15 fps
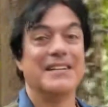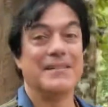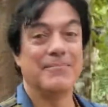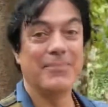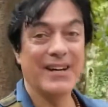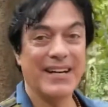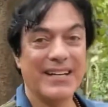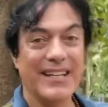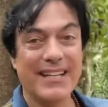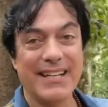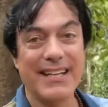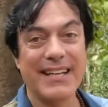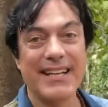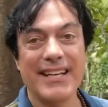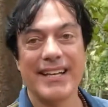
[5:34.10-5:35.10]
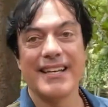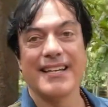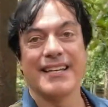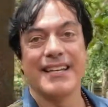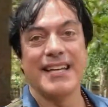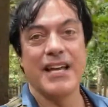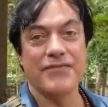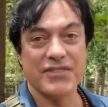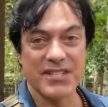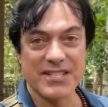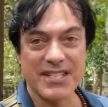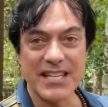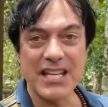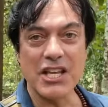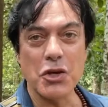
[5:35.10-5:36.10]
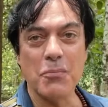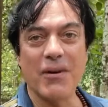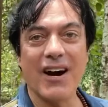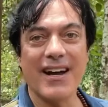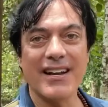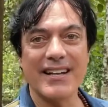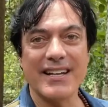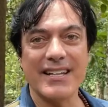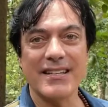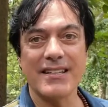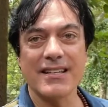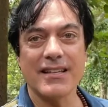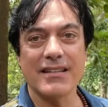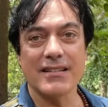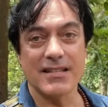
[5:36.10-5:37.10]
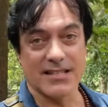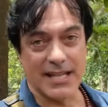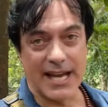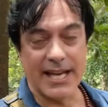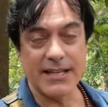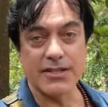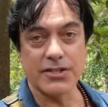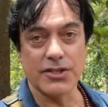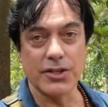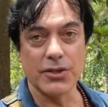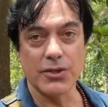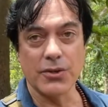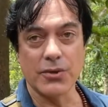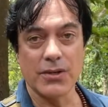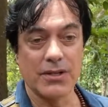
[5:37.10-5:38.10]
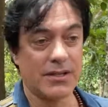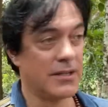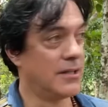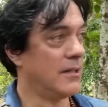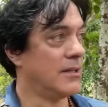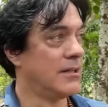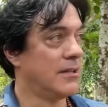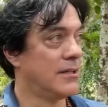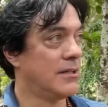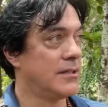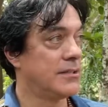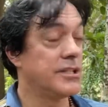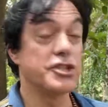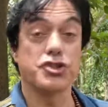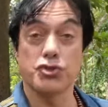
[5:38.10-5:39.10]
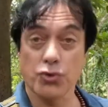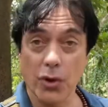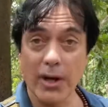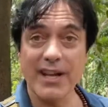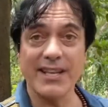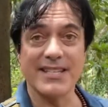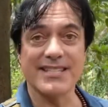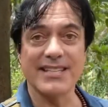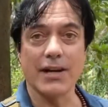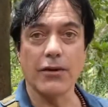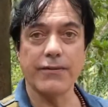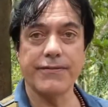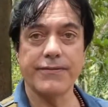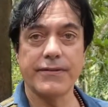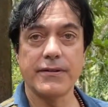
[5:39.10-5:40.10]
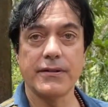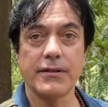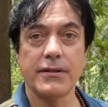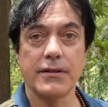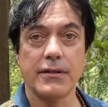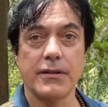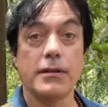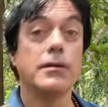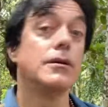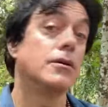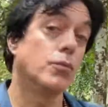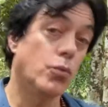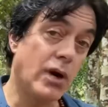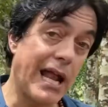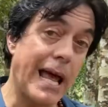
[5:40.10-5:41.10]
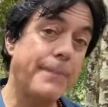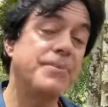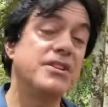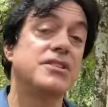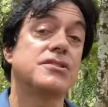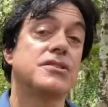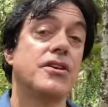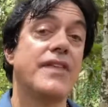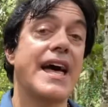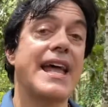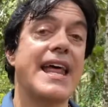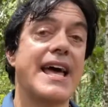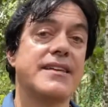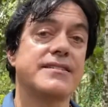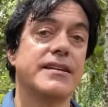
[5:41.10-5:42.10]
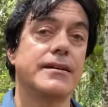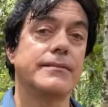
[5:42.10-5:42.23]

But if the city you bought it in decides to destroy itself, what happens to that asset?